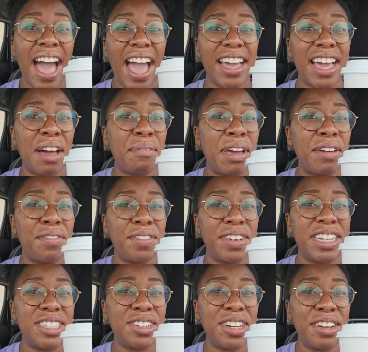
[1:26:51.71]
I got my free
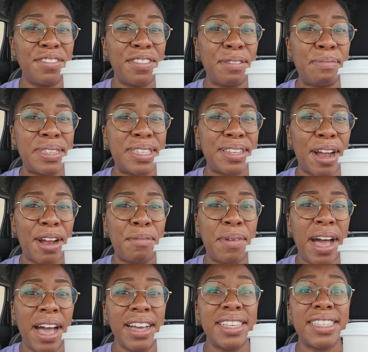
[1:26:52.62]
drink from
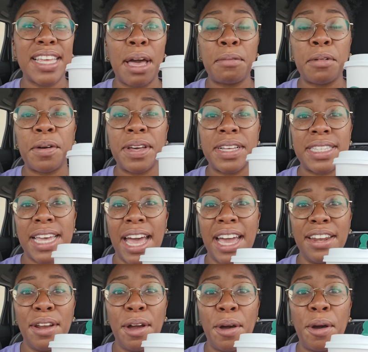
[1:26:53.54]
Starbucks. I'm going to head
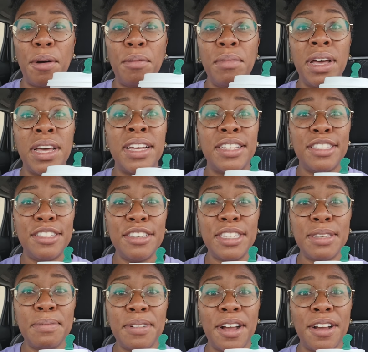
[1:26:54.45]
home, do
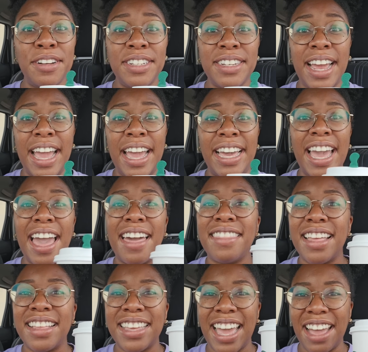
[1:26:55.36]
some crocheting, and
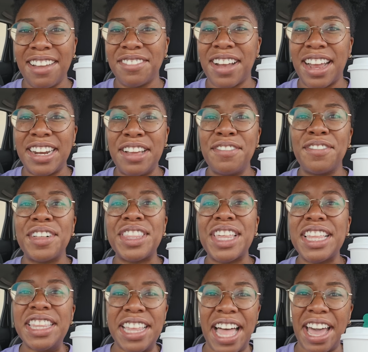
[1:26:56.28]
then get ready for the
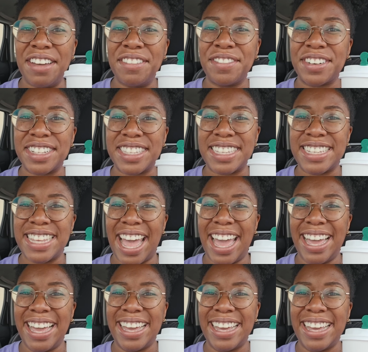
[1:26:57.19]
live for today.